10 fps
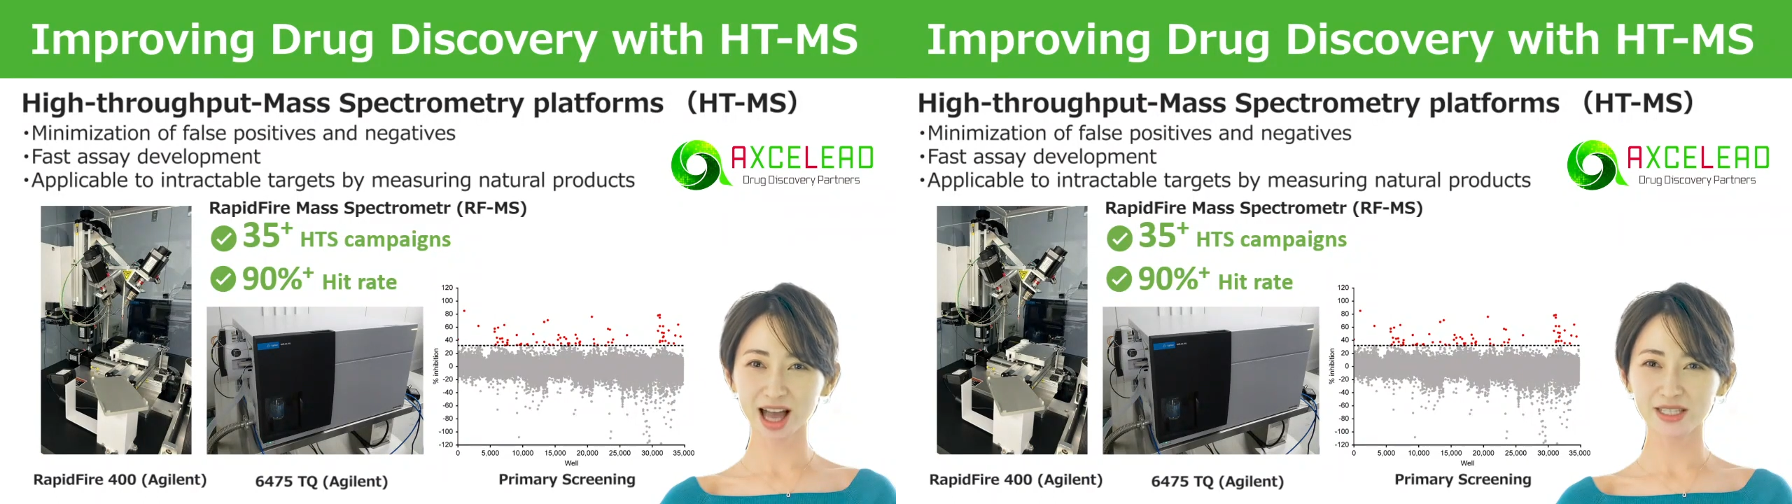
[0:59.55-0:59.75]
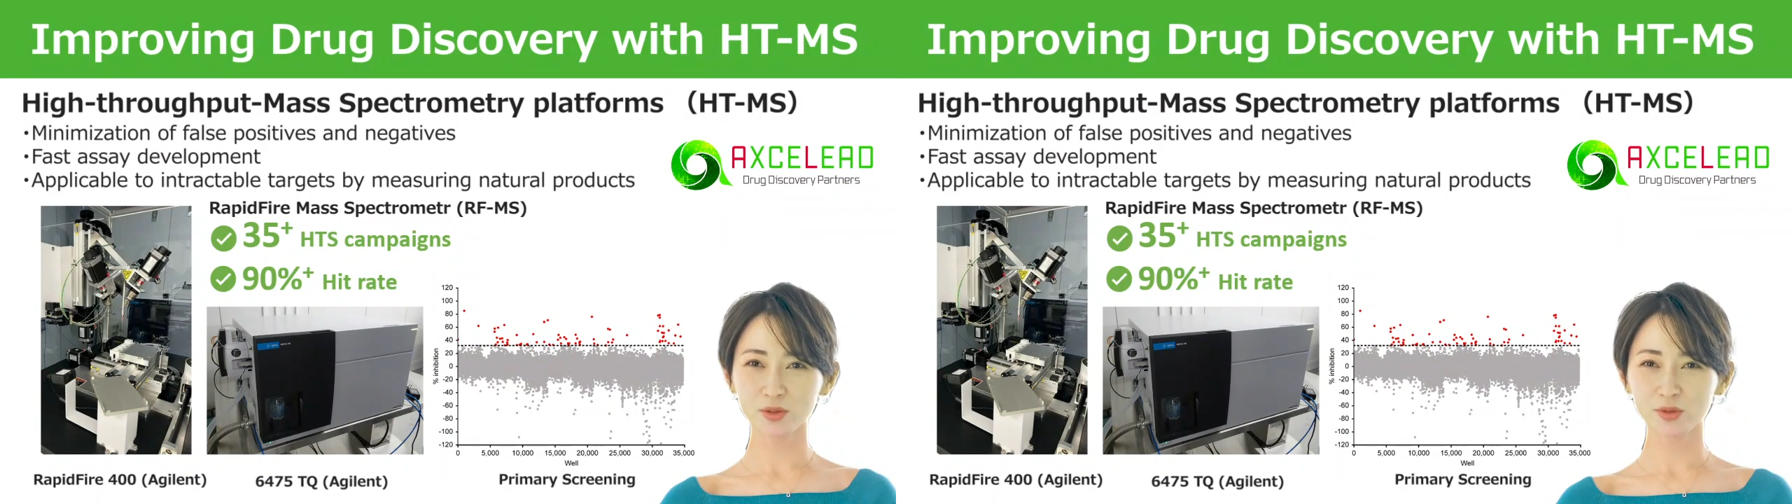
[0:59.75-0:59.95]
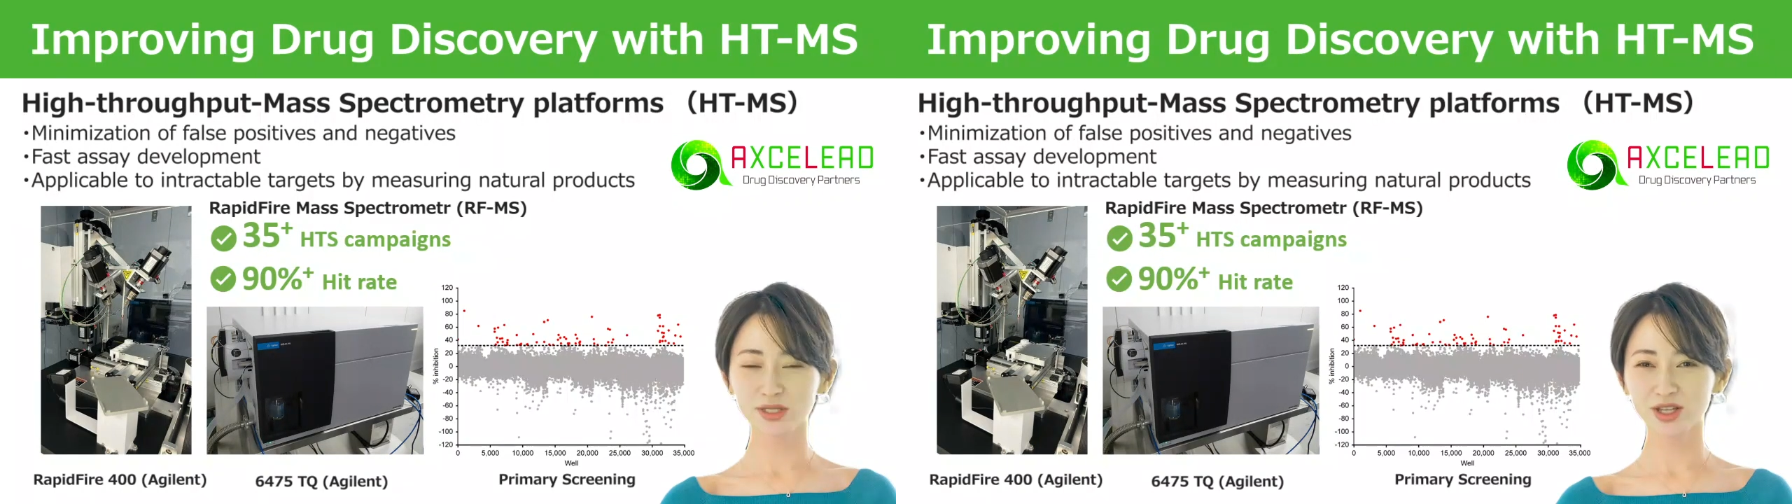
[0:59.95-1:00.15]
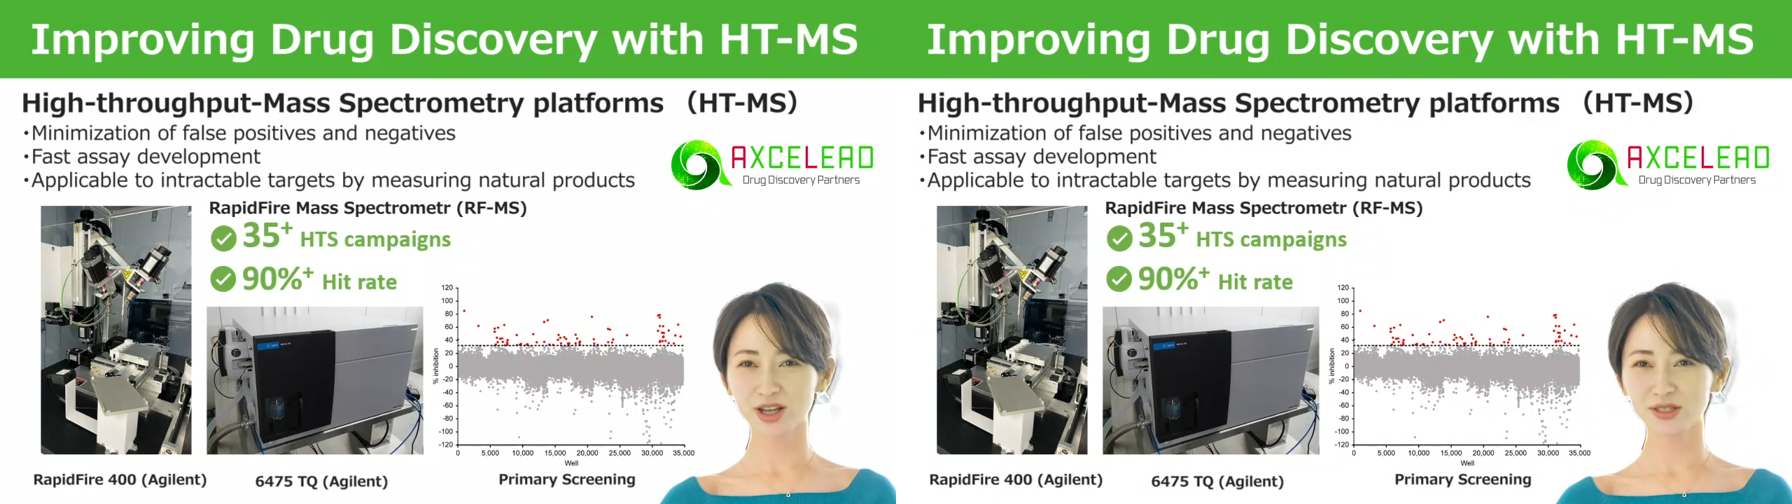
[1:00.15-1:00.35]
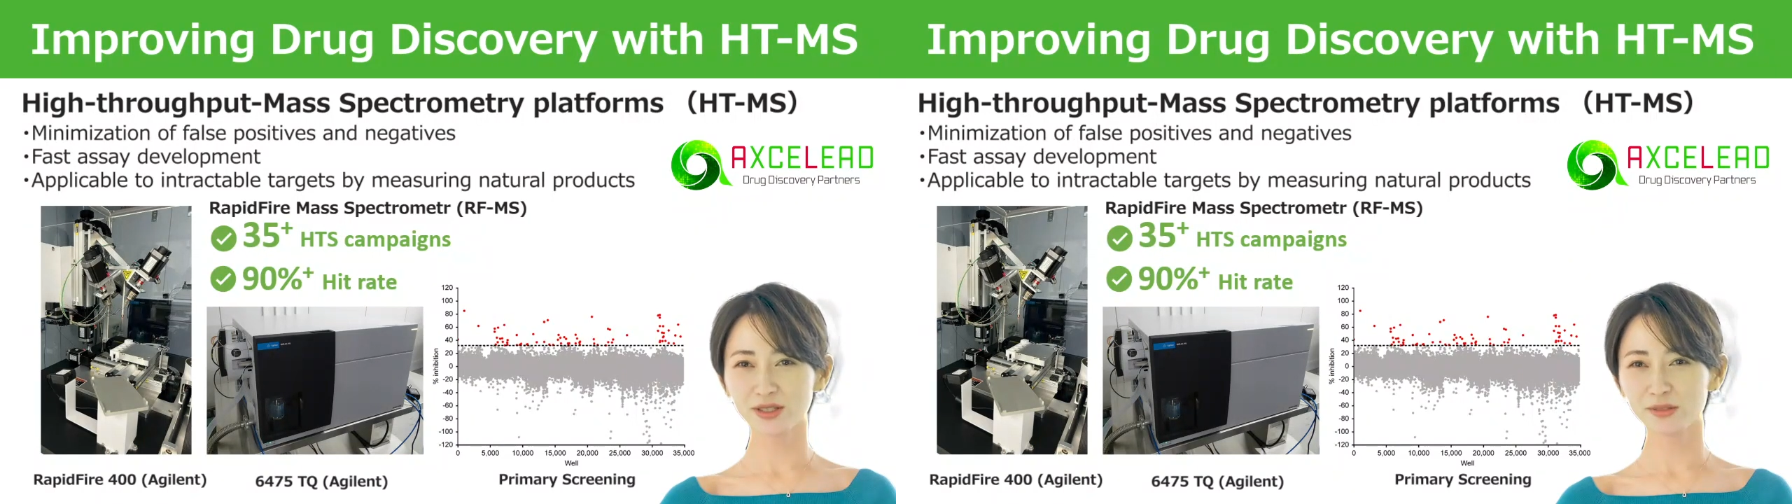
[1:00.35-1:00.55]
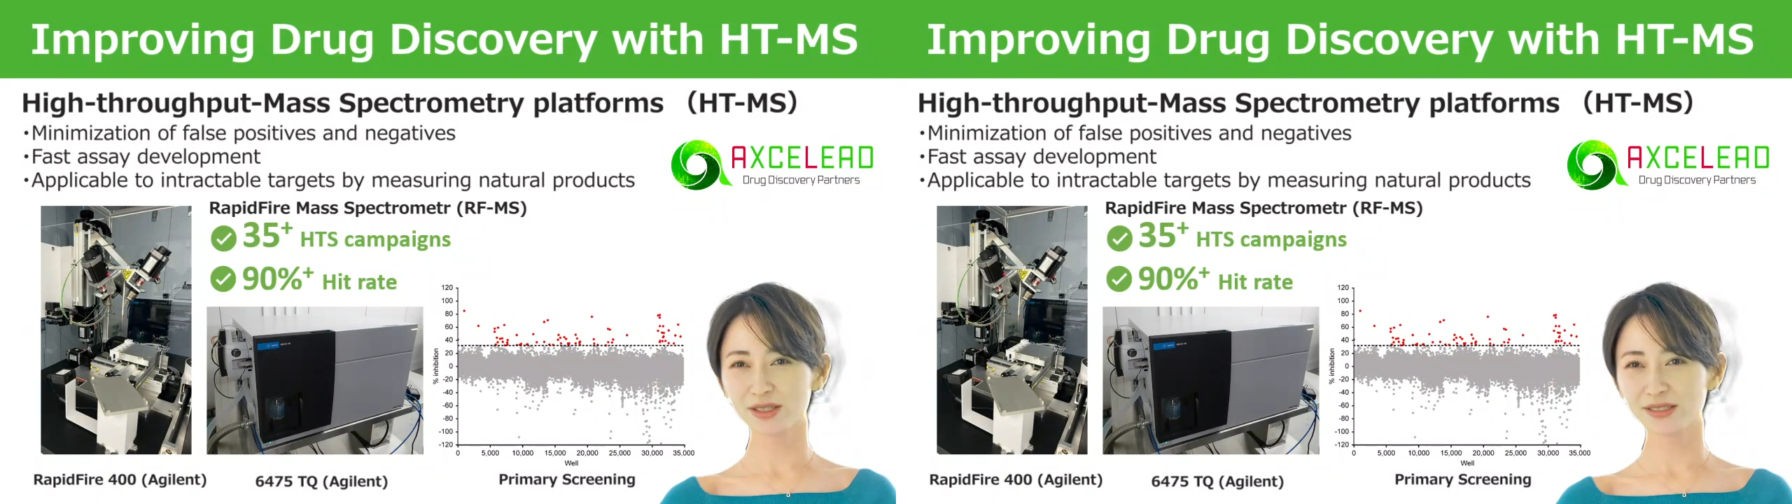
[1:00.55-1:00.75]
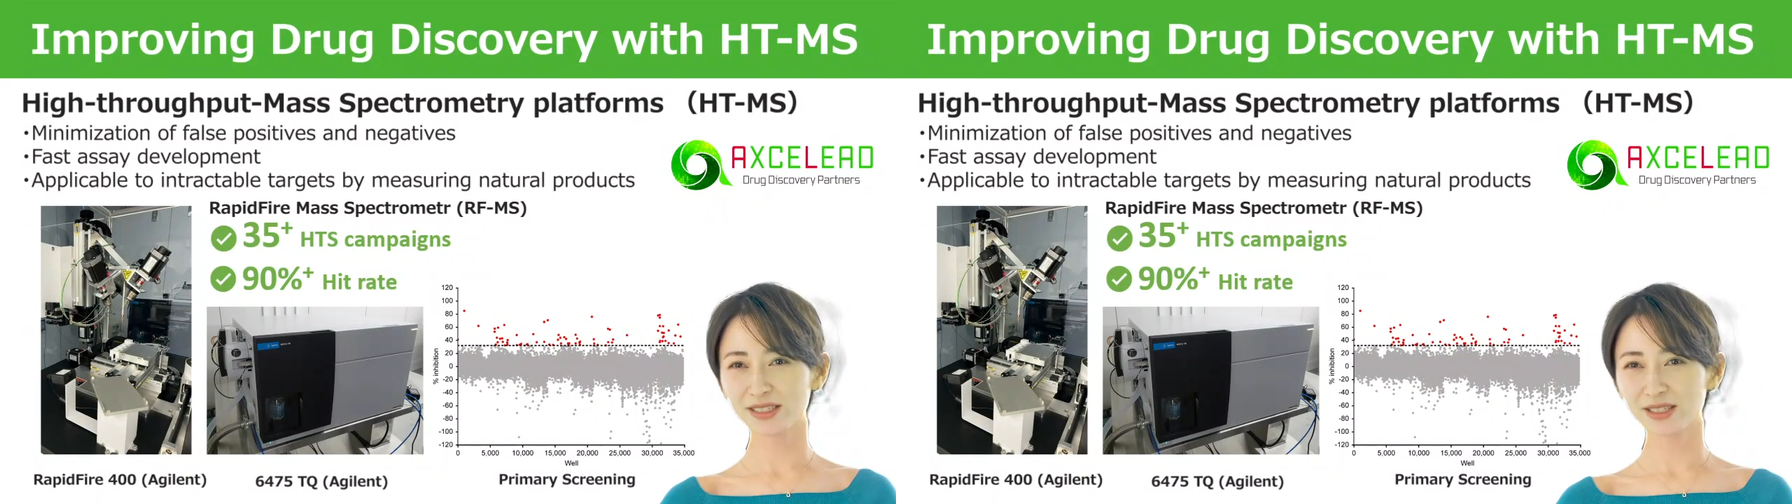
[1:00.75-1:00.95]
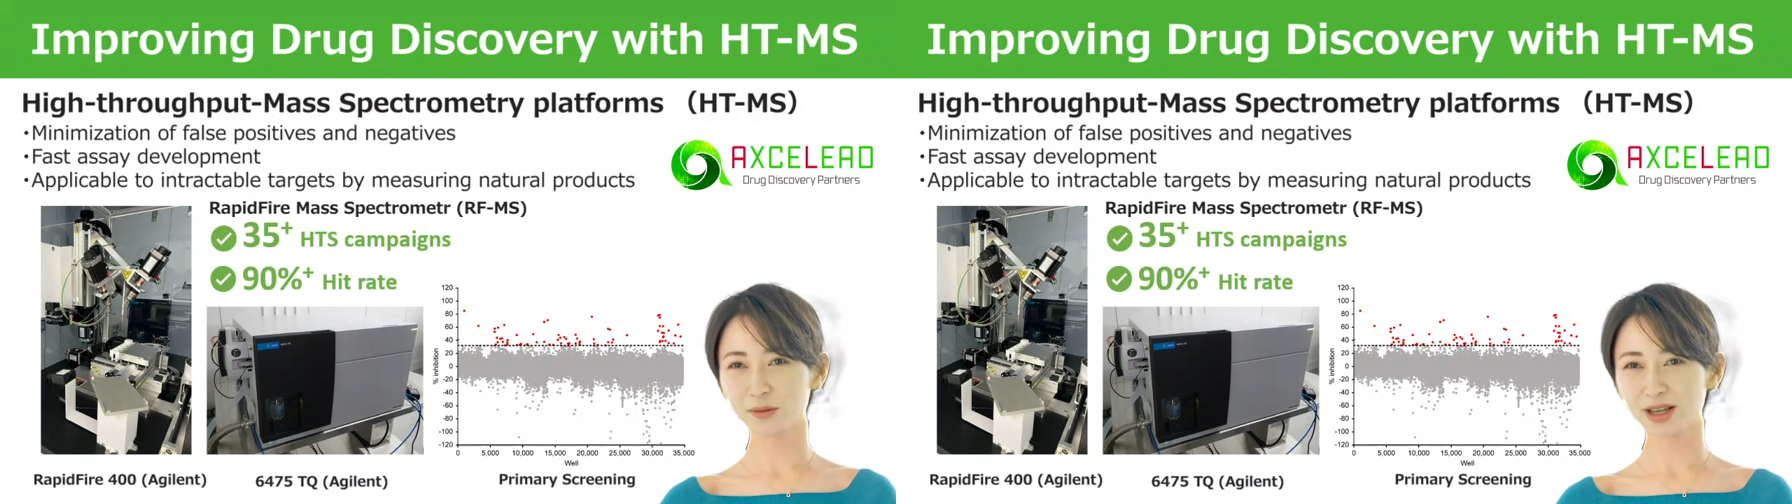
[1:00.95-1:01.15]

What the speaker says: As a result, this system